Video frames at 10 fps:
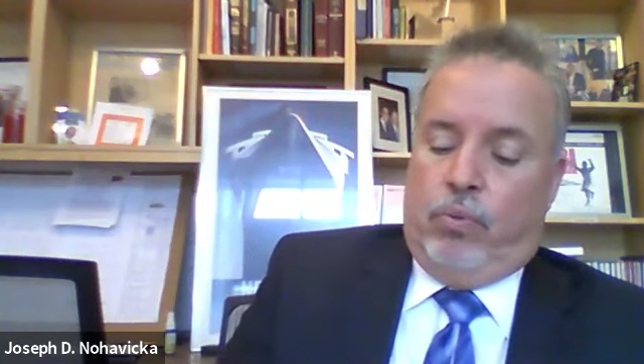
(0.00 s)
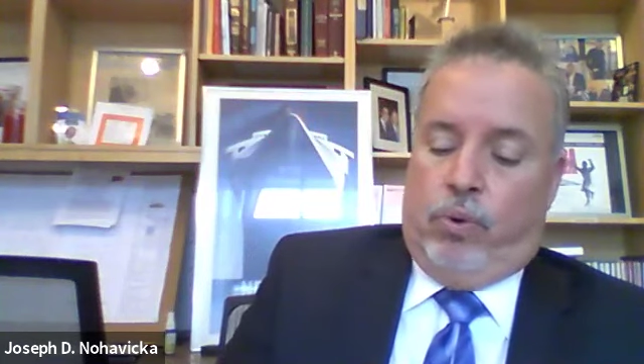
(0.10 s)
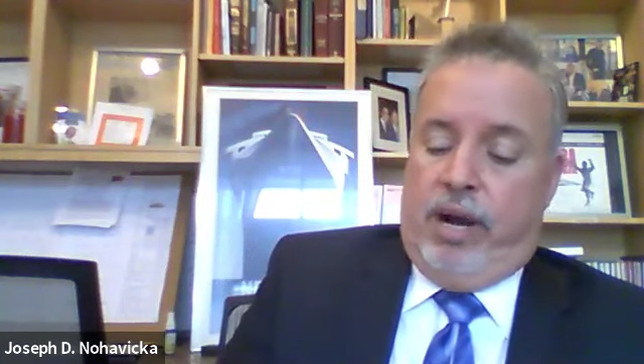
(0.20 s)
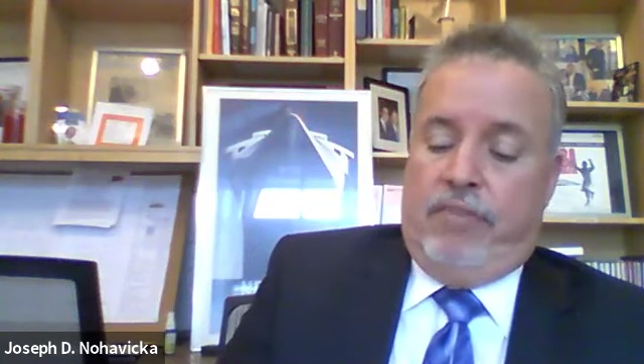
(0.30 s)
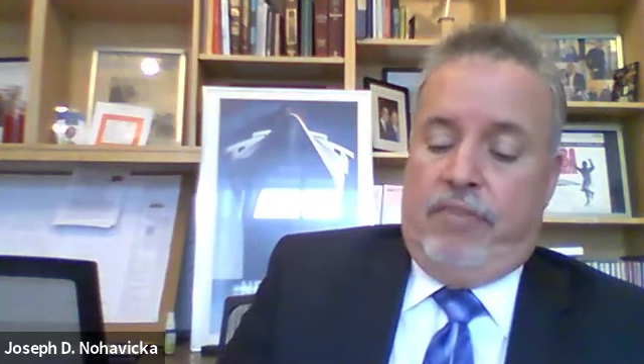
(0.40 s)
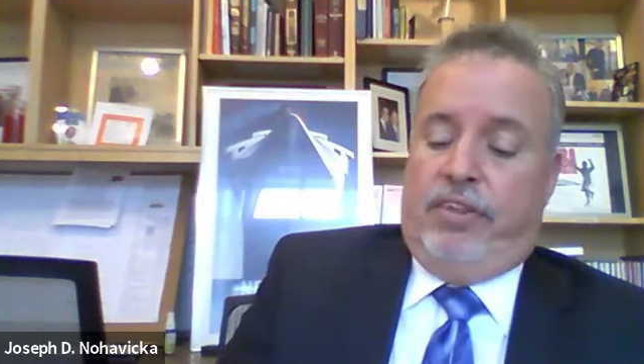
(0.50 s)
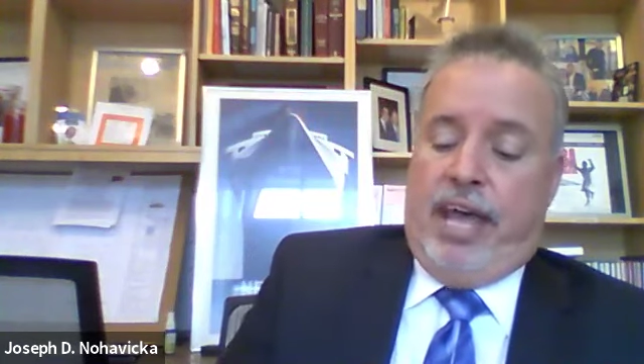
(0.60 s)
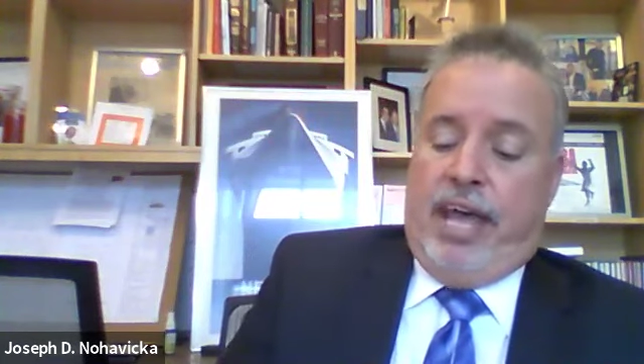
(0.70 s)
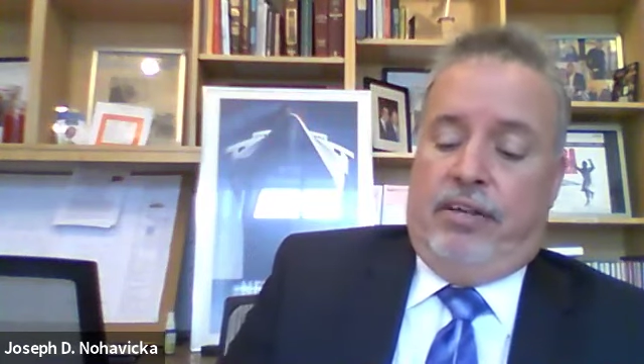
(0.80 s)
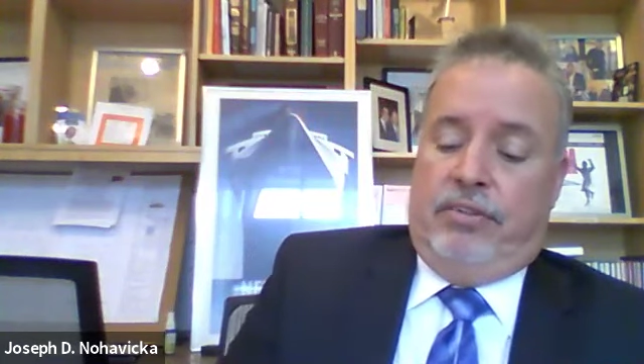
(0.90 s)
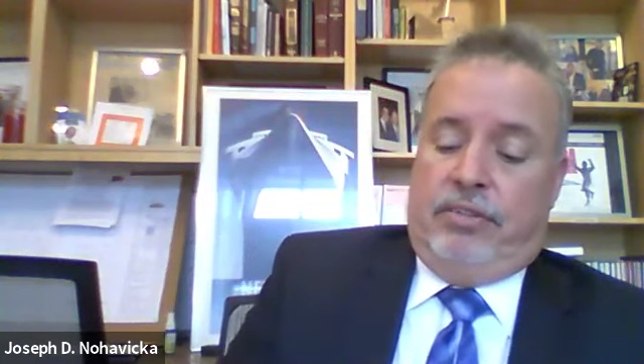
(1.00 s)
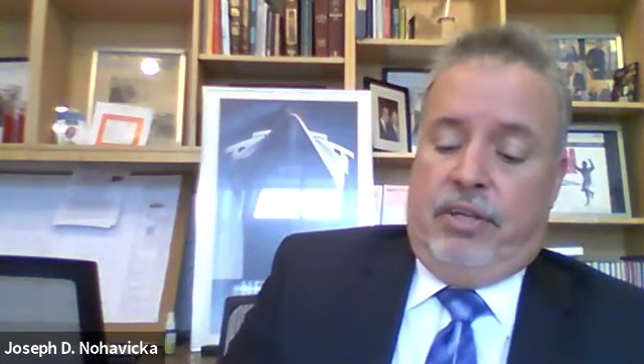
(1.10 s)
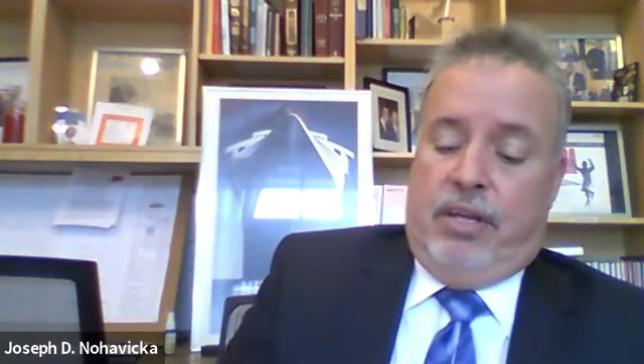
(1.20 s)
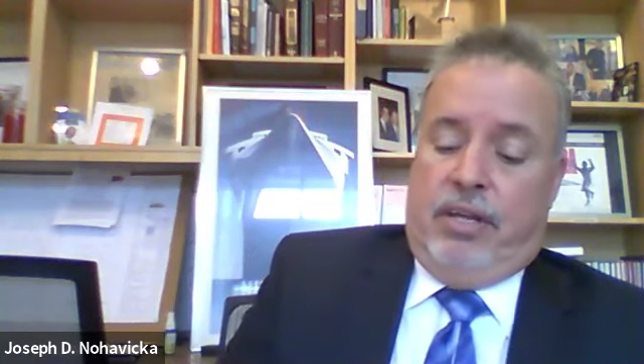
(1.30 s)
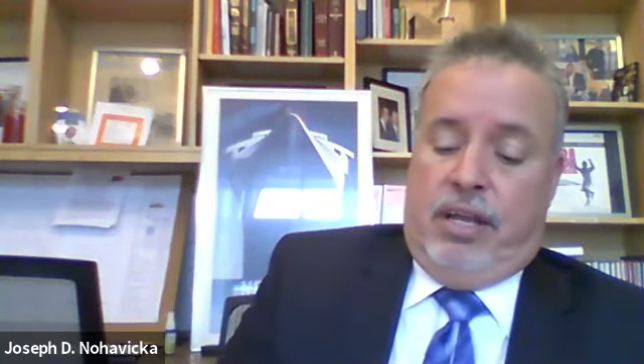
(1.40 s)
wherever that
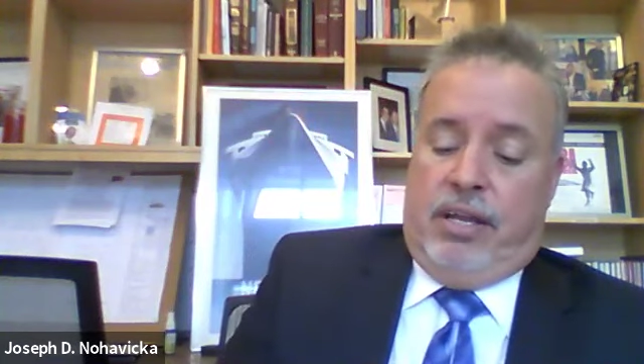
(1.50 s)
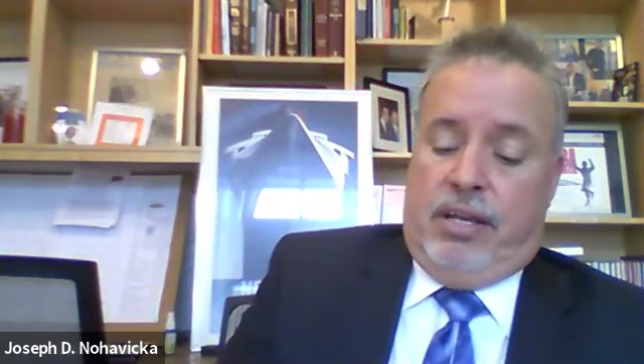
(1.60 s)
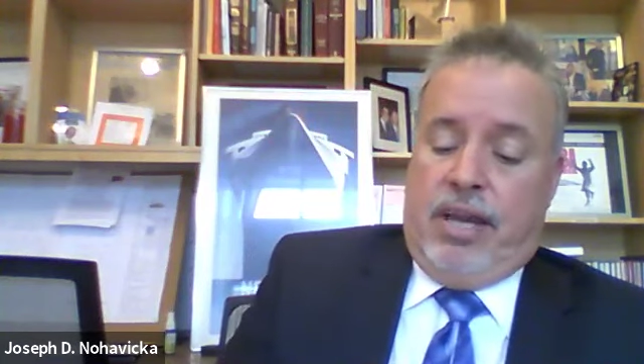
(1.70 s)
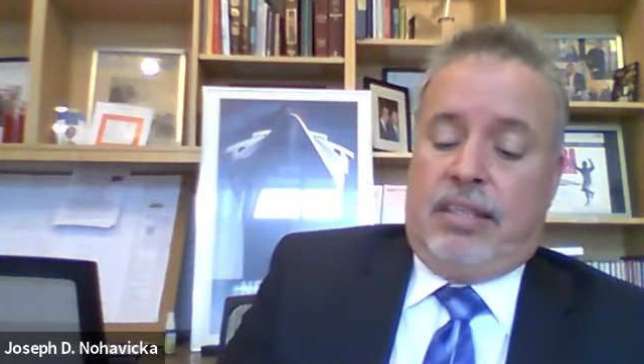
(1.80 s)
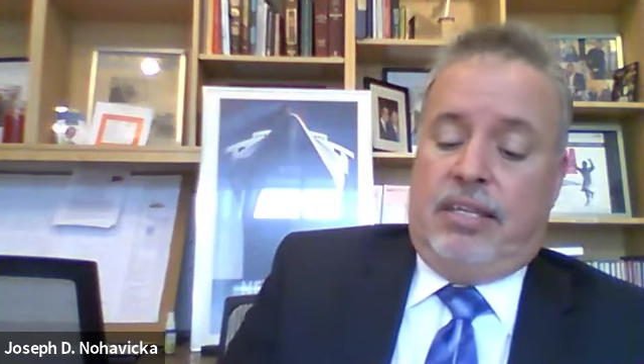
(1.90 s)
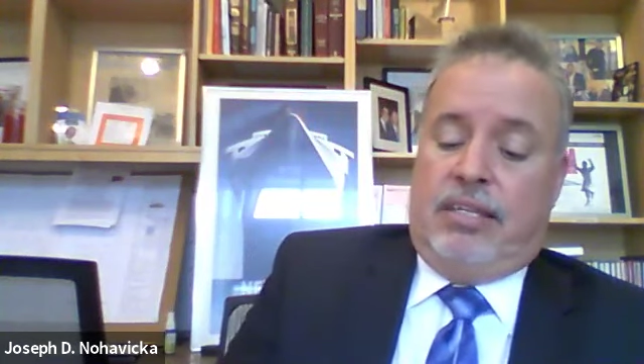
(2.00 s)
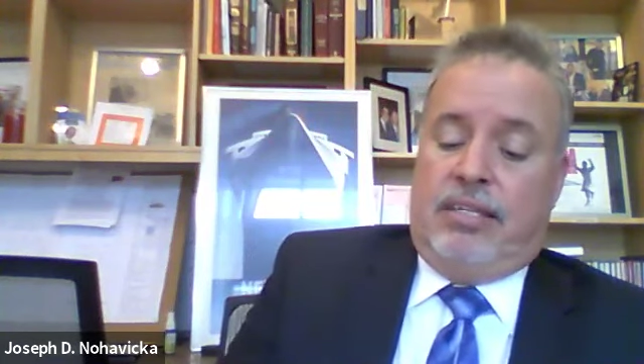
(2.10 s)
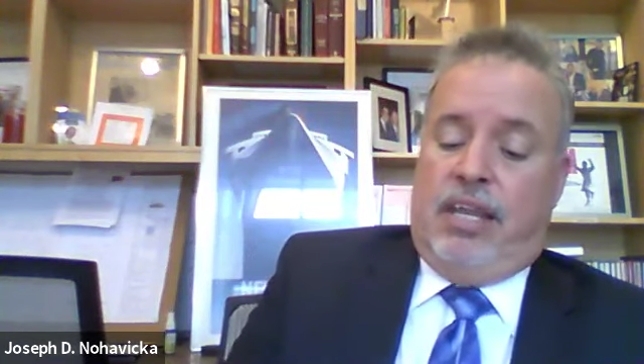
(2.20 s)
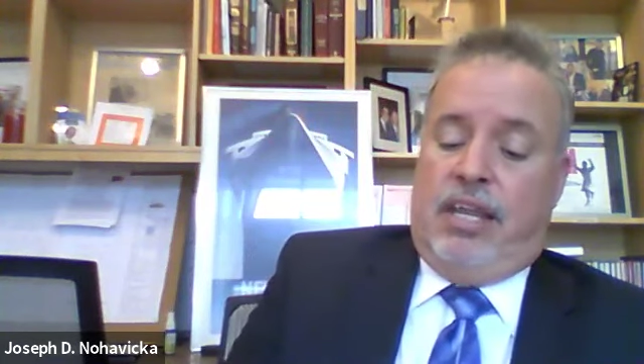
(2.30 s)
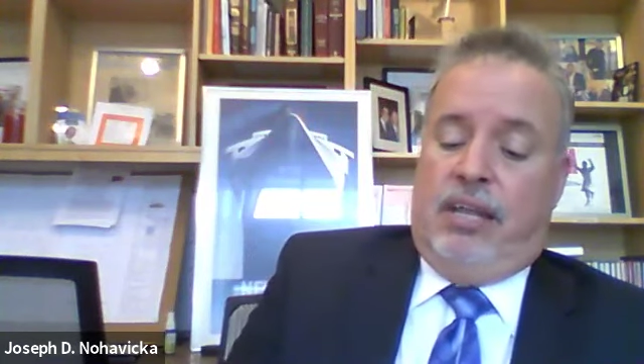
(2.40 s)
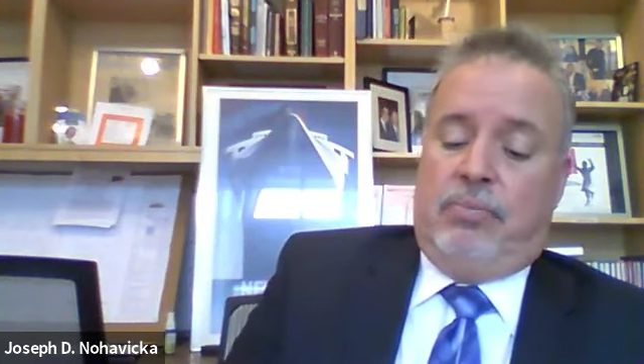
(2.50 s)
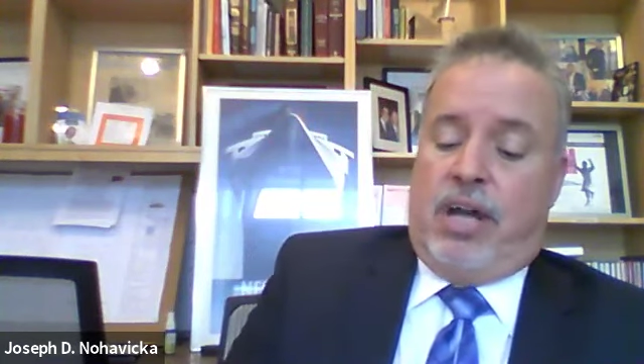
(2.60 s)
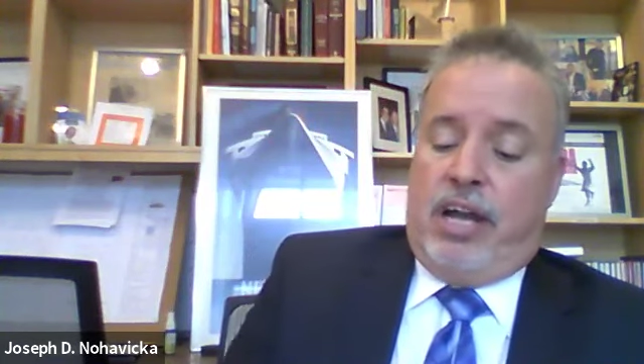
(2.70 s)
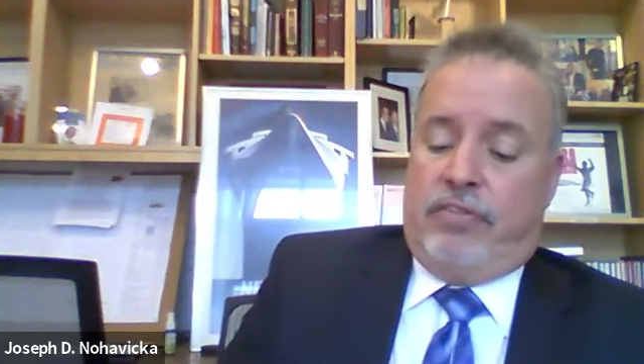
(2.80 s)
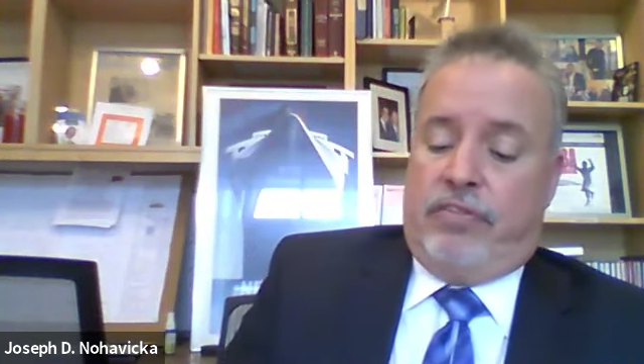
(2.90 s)
is, not the same
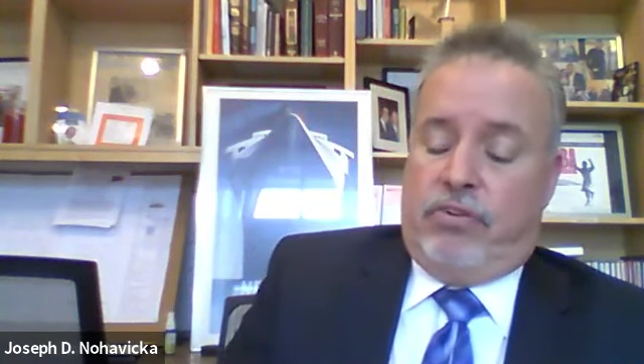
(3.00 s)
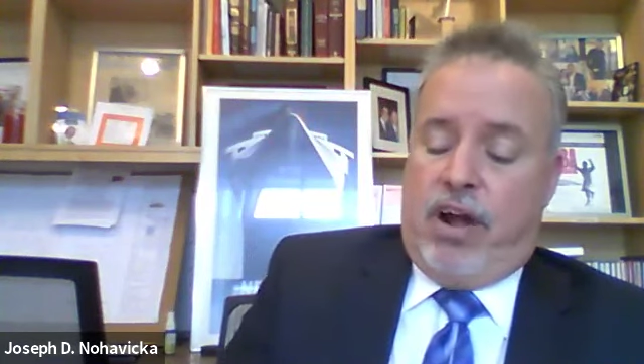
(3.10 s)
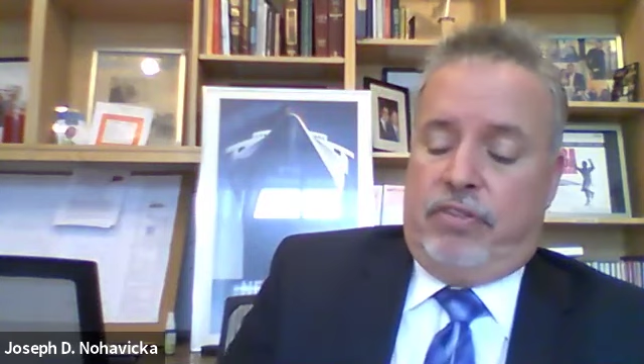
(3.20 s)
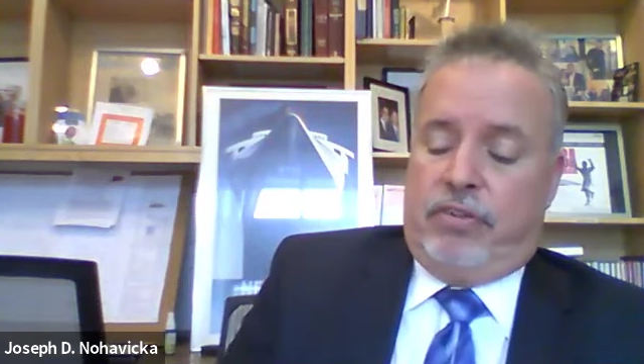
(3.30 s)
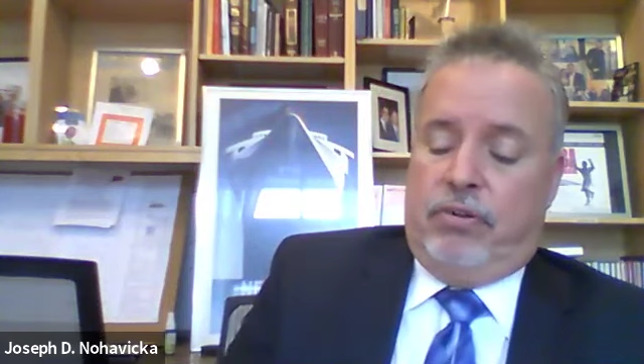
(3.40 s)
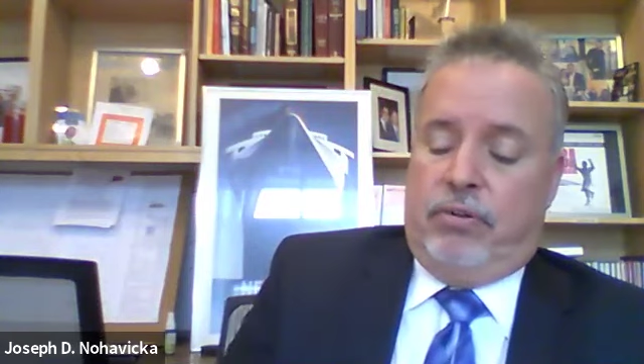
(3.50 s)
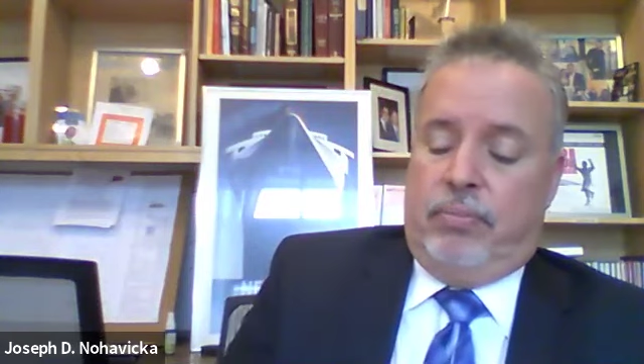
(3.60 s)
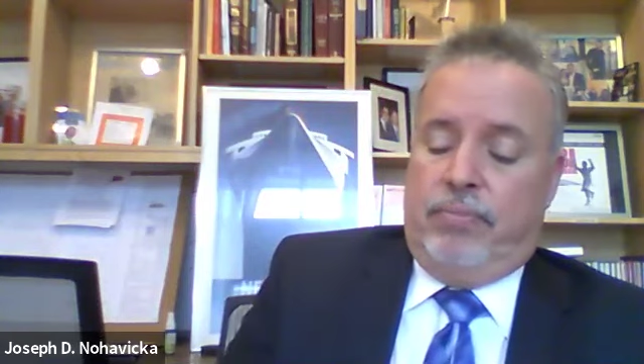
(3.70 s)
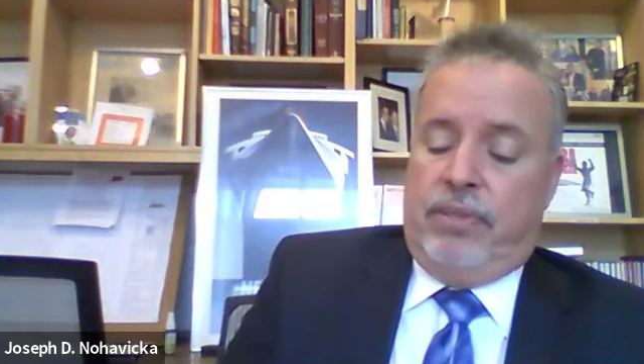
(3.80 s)
side of the drive-through,